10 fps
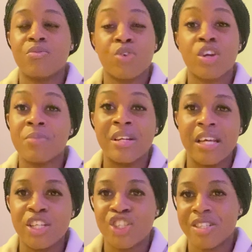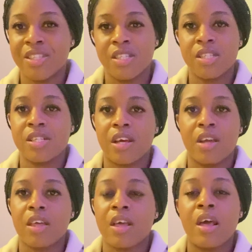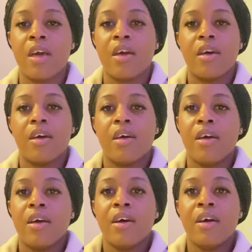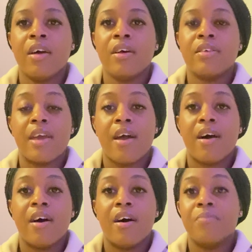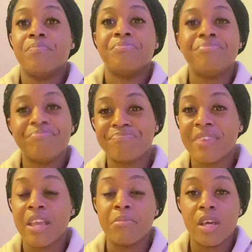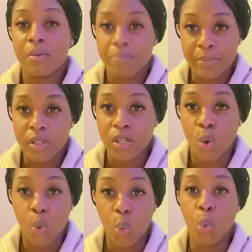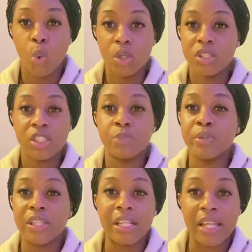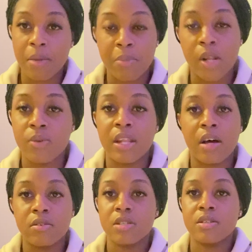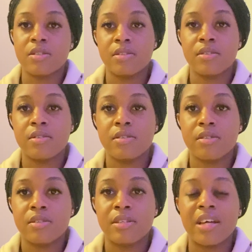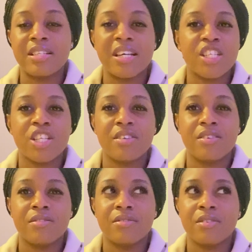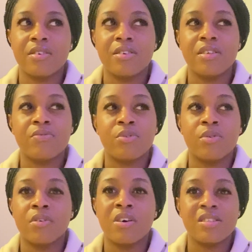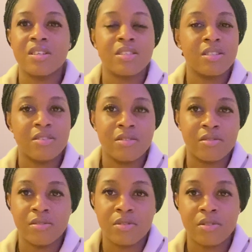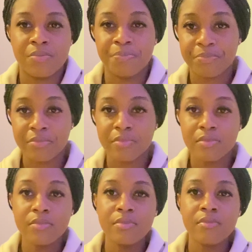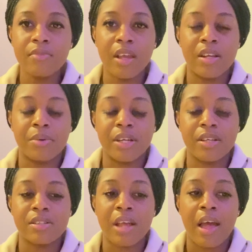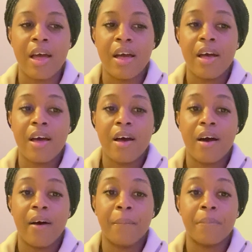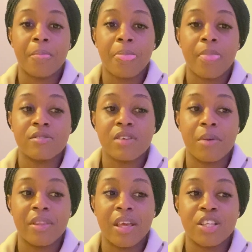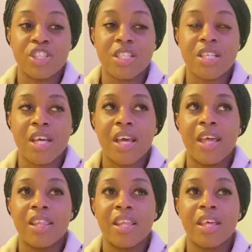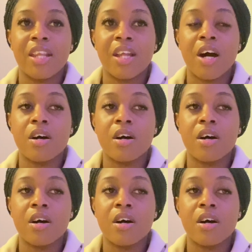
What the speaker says: recommendations, just like, yeah, hit me up. Ooh, just put the link below, and I'll just attach it, the info, contact details. Anyways, I'll say about the agent, and then